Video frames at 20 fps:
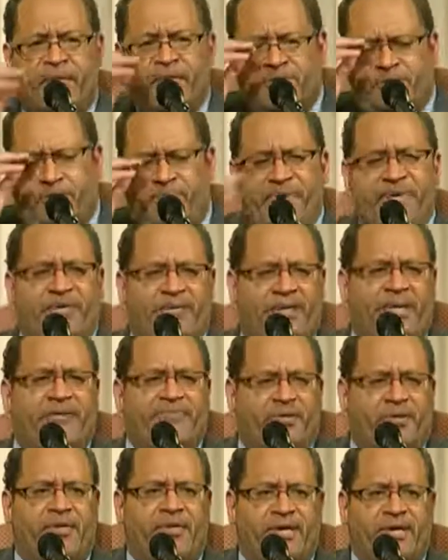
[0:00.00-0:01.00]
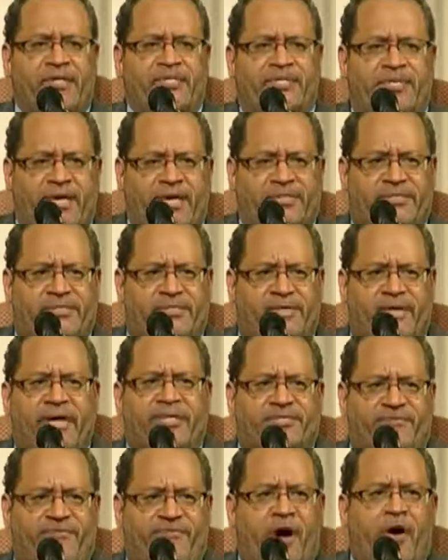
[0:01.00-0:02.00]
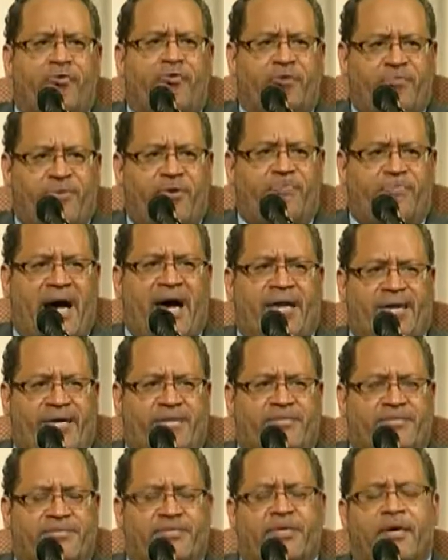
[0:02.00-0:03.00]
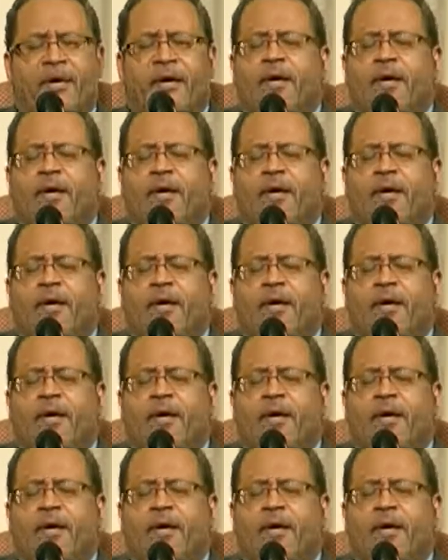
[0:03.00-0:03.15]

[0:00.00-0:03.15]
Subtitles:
to be lethally intense against vulnerable bodies.